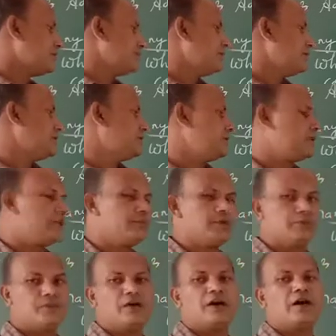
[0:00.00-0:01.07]
near,
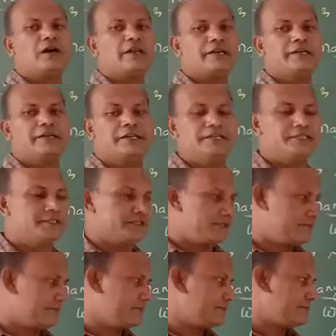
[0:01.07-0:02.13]
far and near.
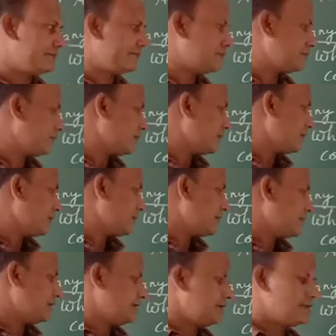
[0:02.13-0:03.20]

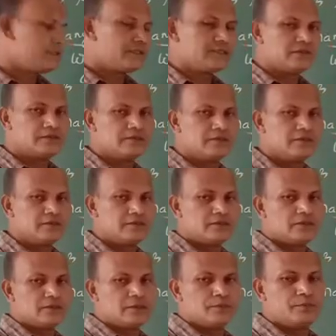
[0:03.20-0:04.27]
Yes,
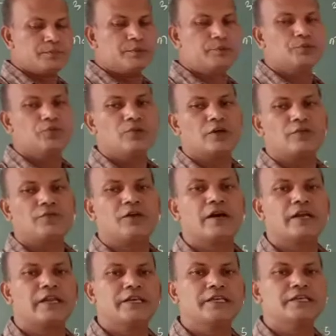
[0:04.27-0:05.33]
people of far
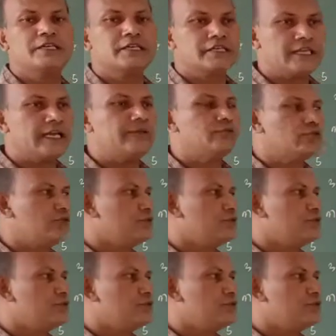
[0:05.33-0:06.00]
and near tend to